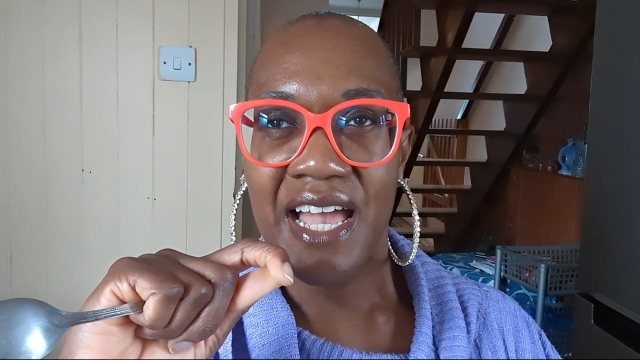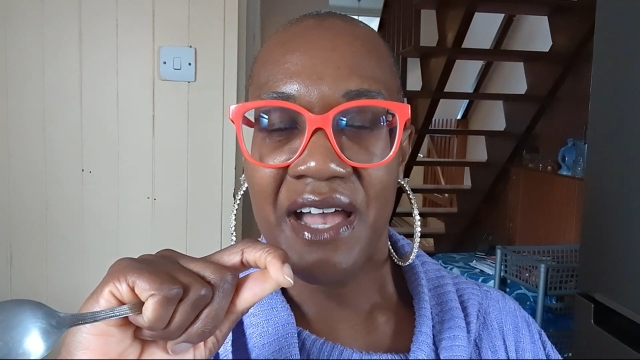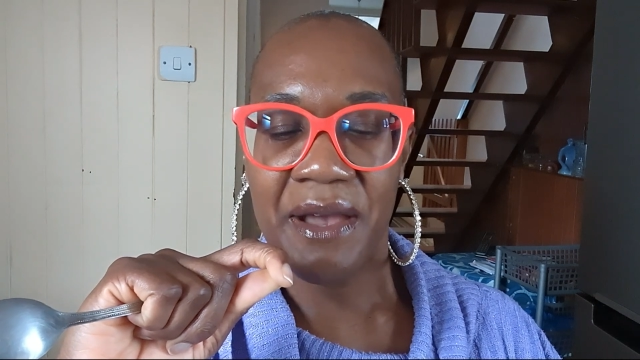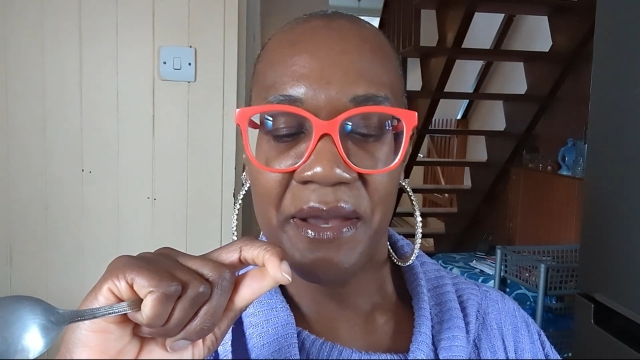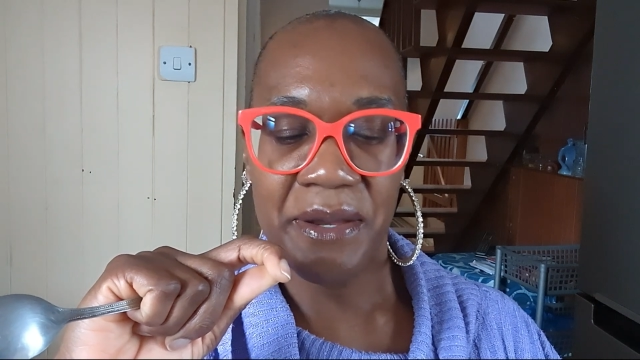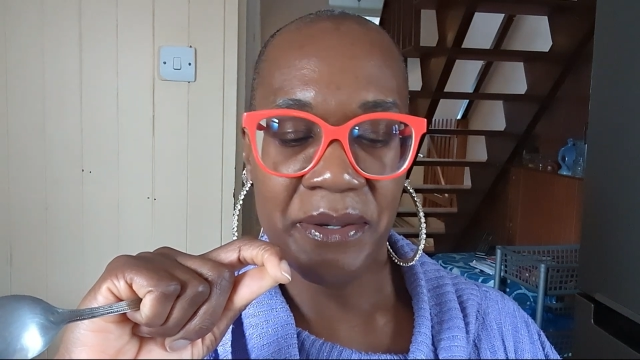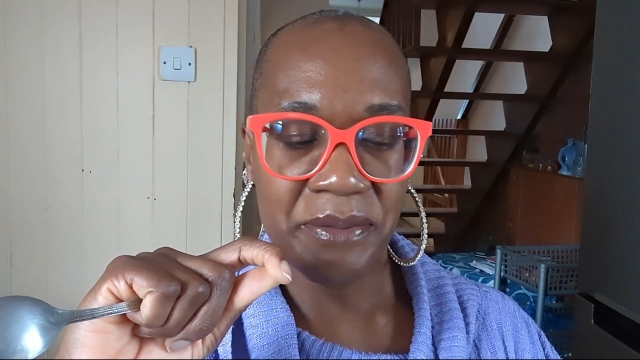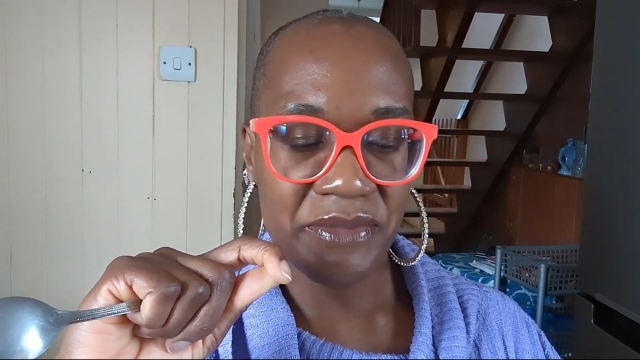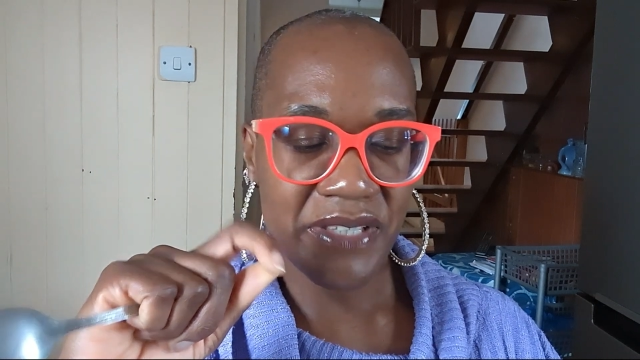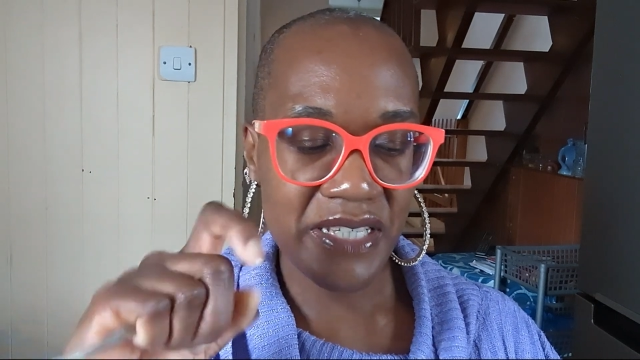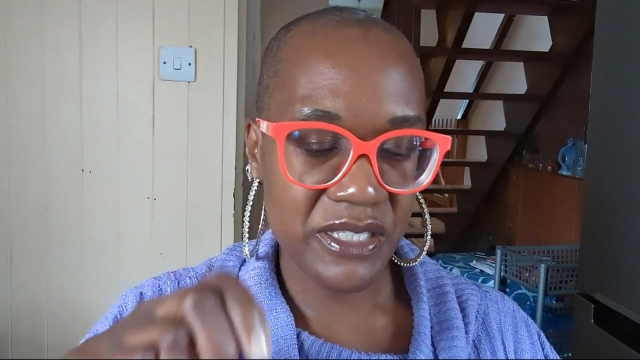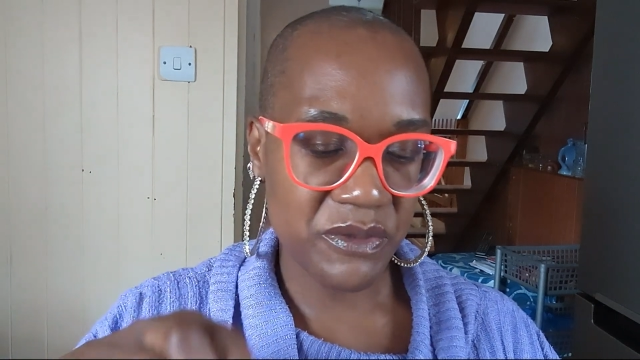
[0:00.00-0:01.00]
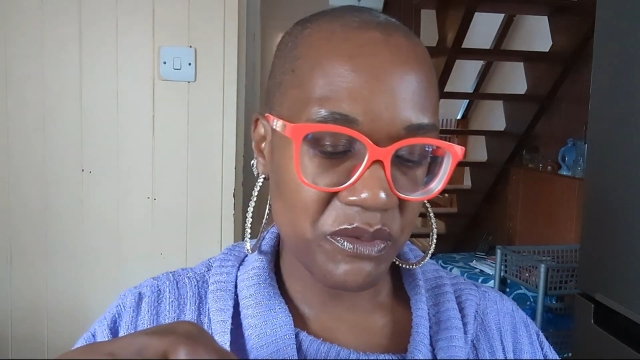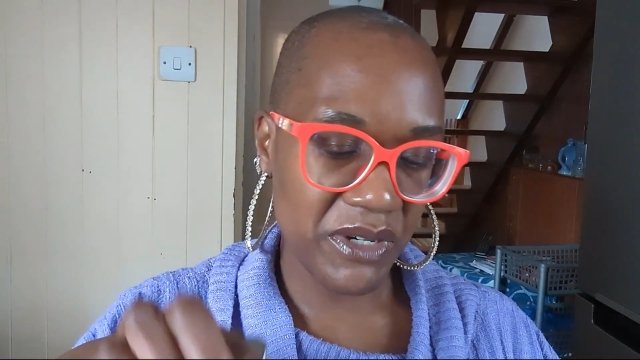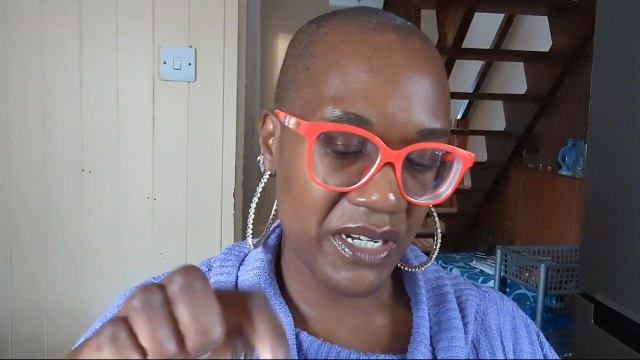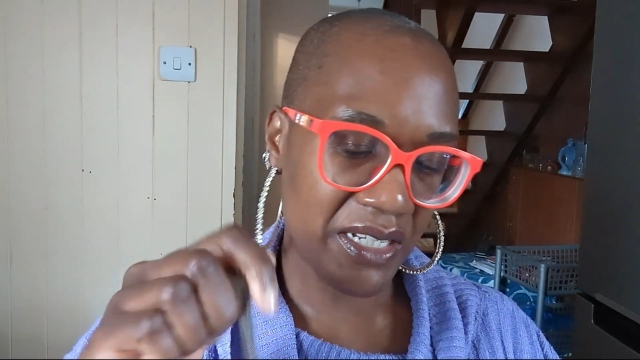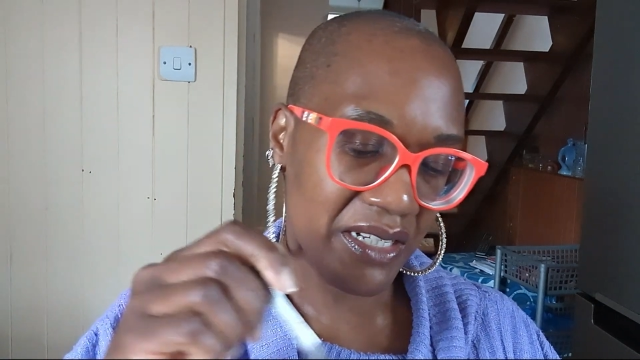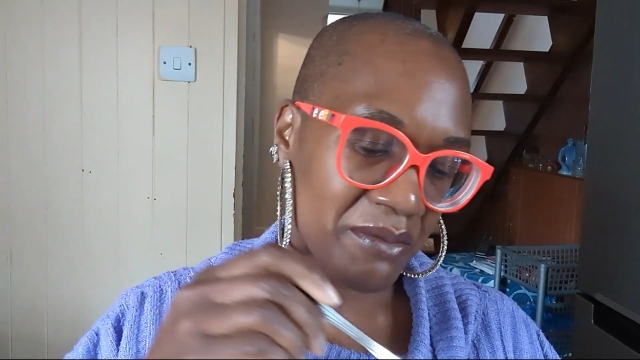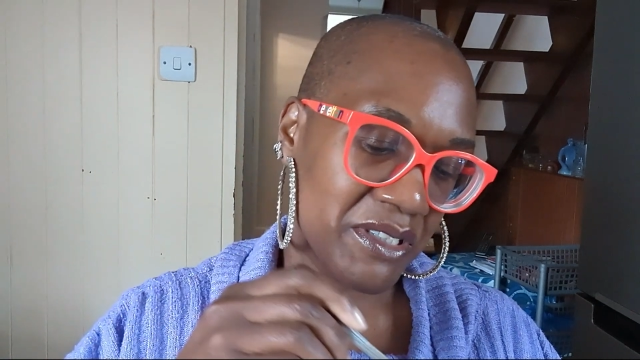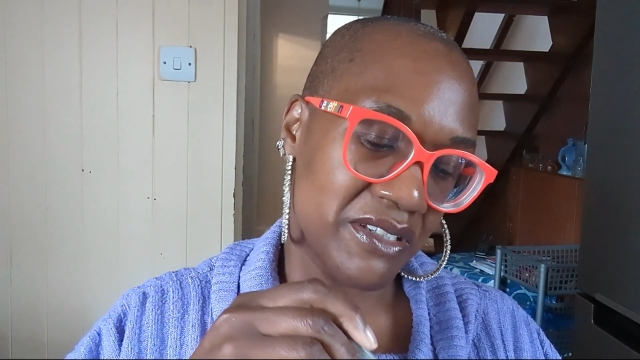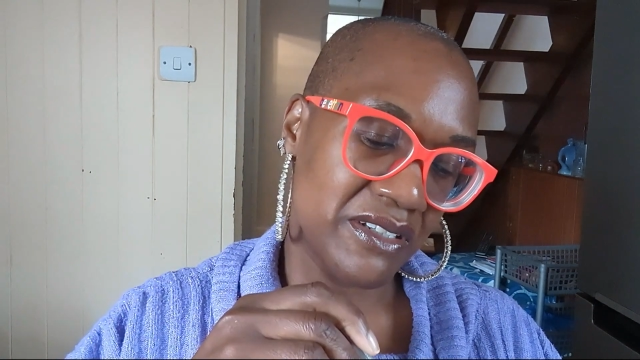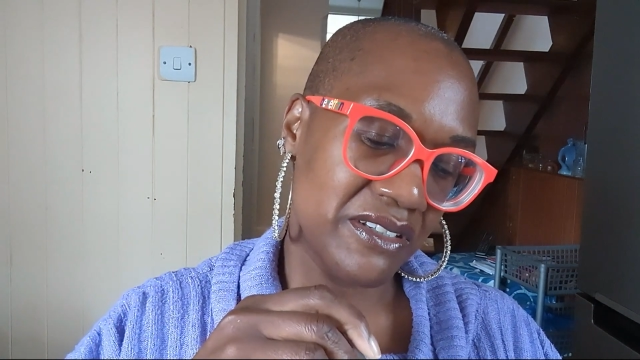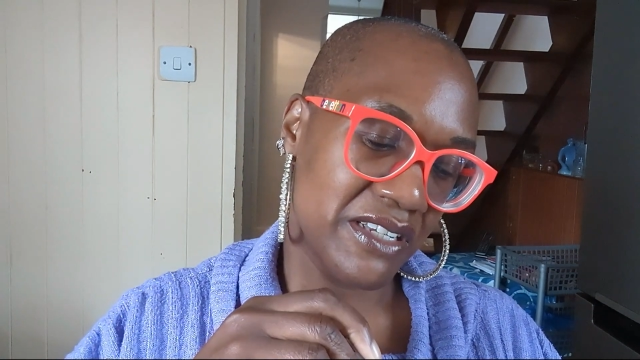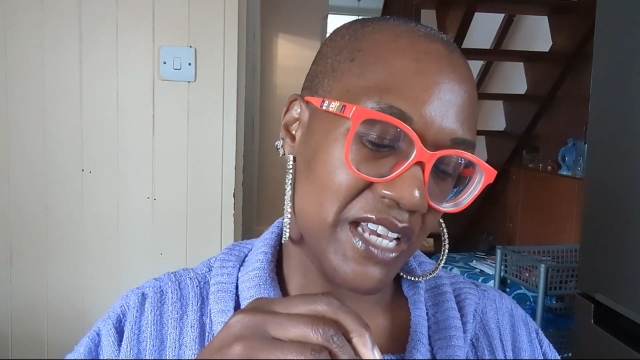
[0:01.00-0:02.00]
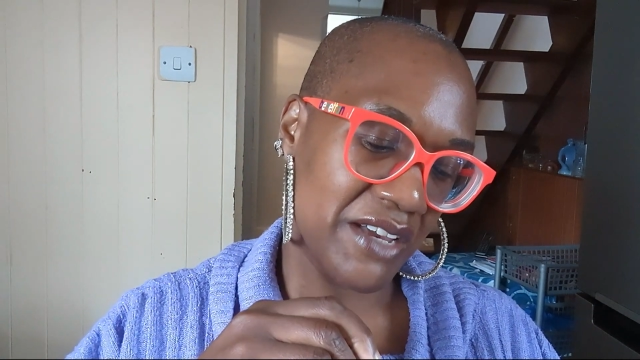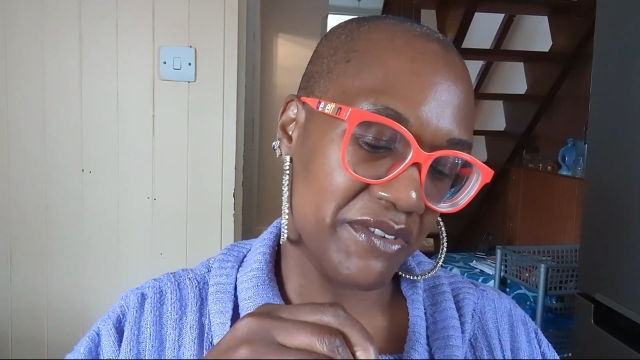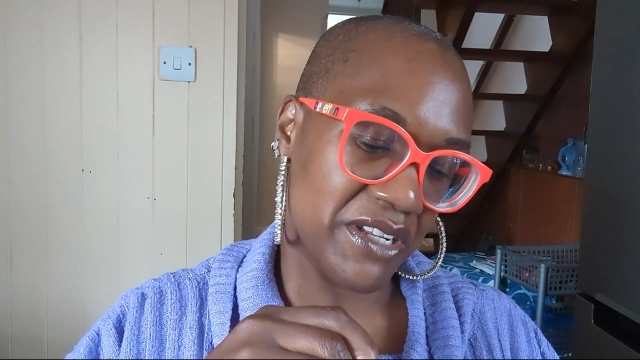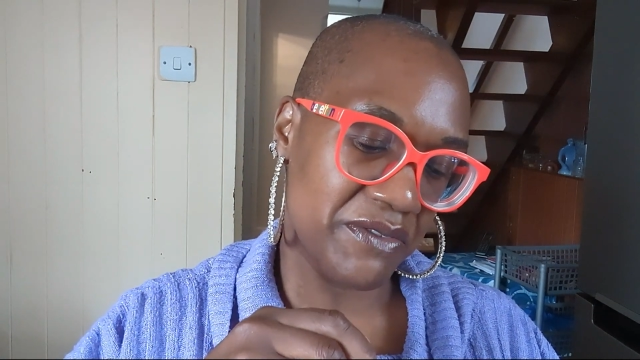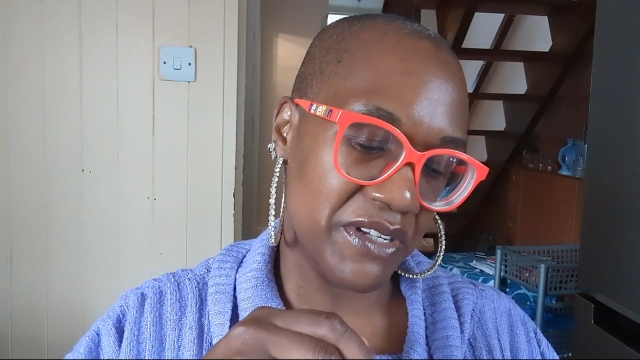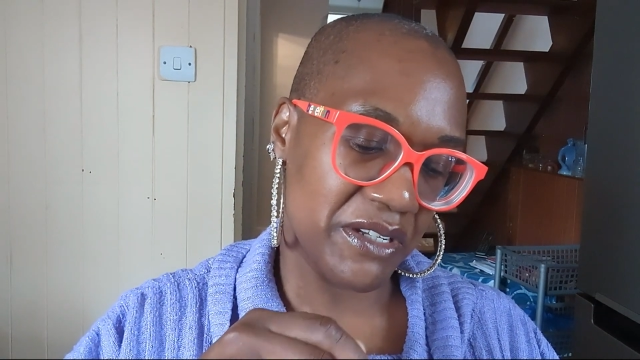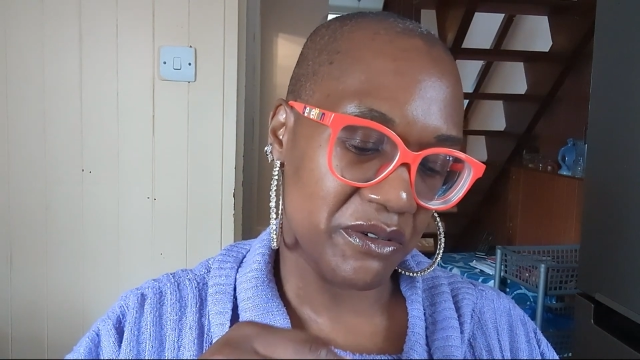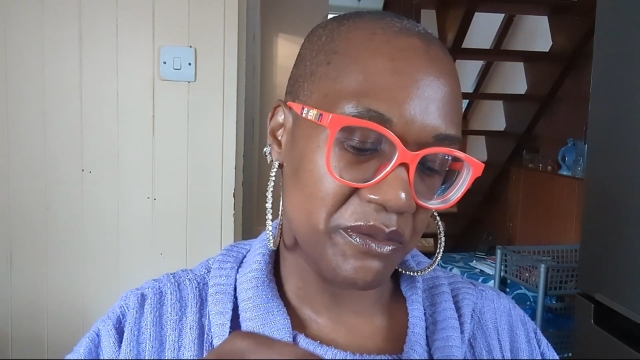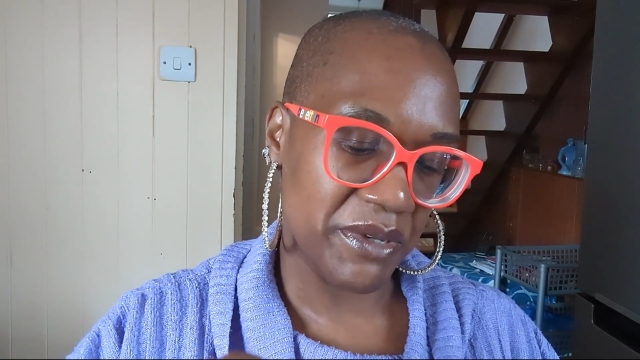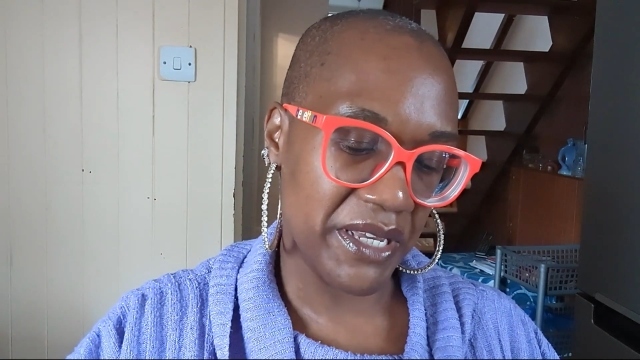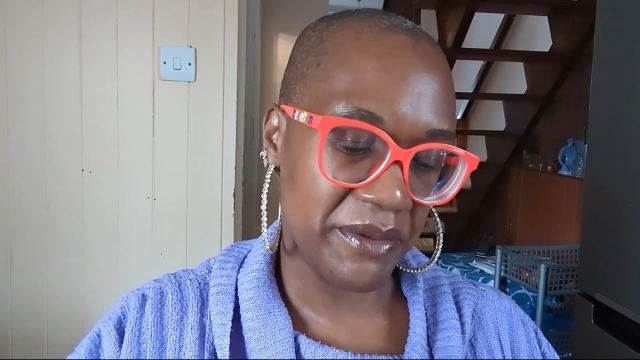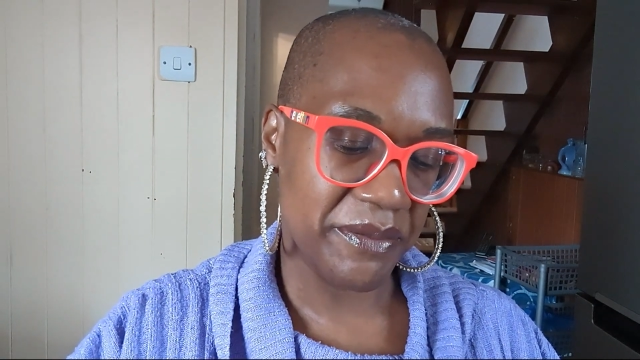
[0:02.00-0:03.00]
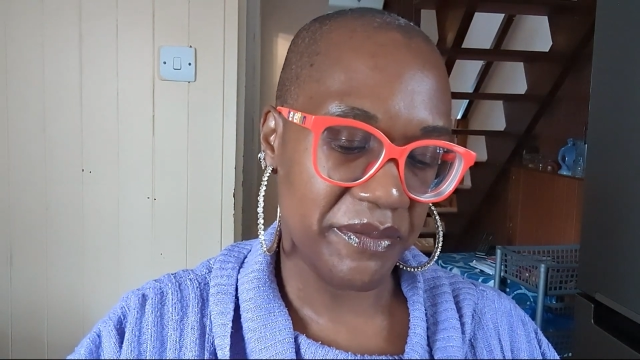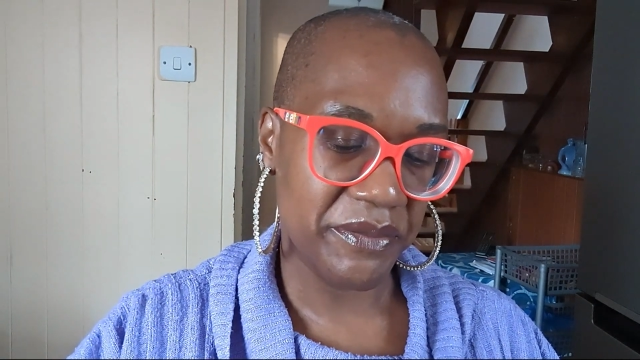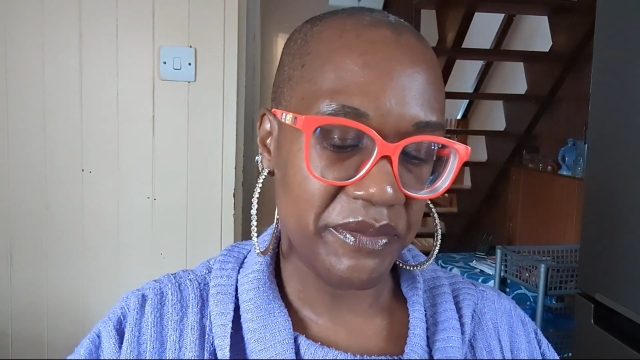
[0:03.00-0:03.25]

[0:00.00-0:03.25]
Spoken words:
This one, I'm just gonna have another little bit.